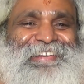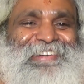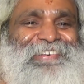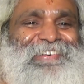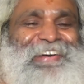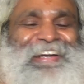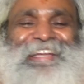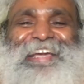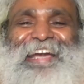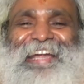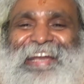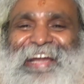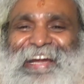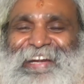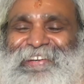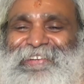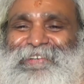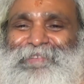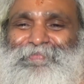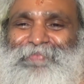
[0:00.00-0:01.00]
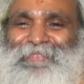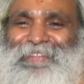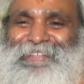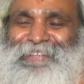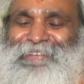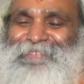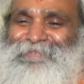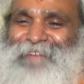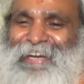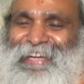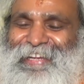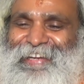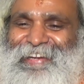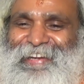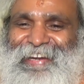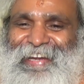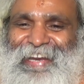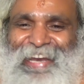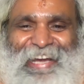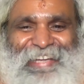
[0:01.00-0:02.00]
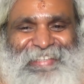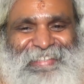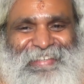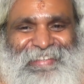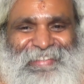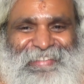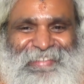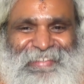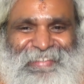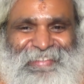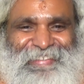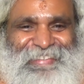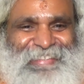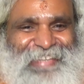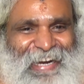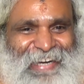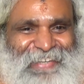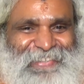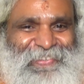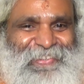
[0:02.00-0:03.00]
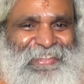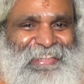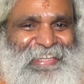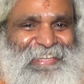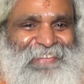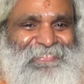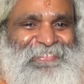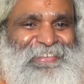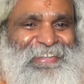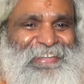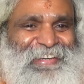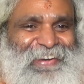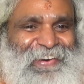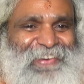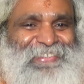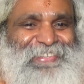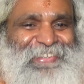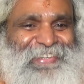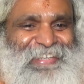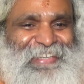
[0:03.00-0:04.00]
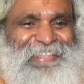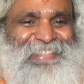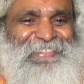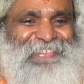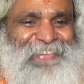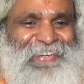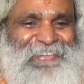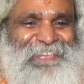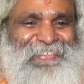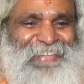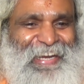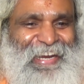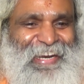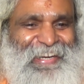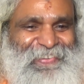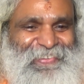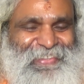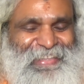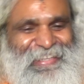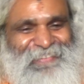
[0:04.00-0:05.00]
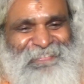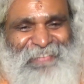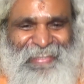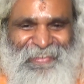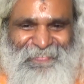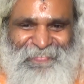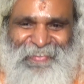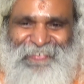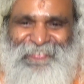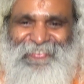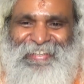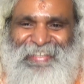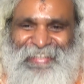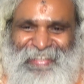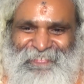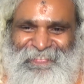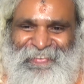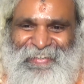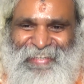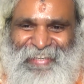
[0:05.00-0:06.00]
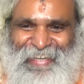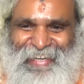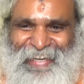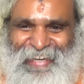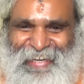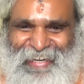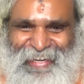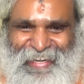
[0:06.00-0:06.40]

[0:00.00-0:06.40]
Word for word: what can I do? So, my class uh, starts with him, also, it's going to end with him in between him, okay?